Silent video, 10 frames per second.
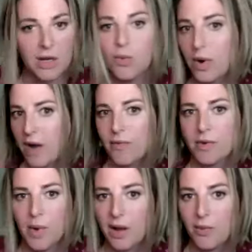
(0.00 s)
in
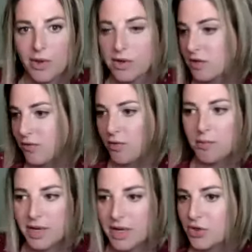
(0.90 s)
whatever way whether it's for
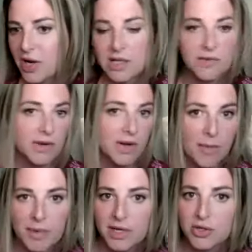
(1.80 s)
being trans for
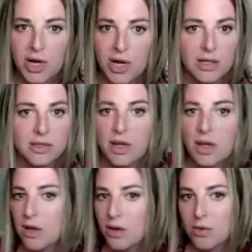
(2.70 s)
not being trans
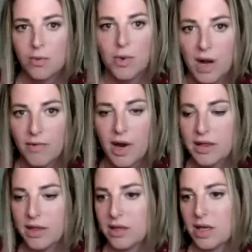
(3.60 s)
whatever
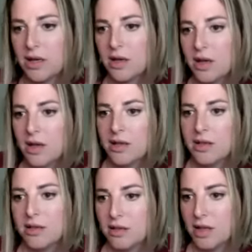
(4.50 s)
i think that
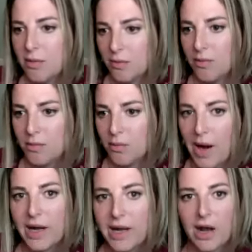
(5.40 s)
that
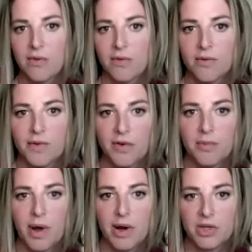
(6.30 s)
writing out of a fear
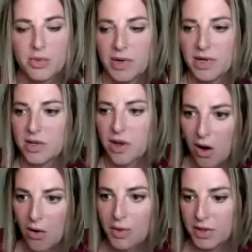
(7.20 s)
of punishment is
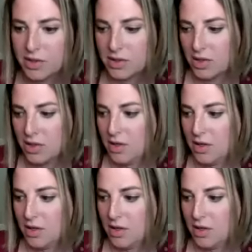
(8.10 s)
always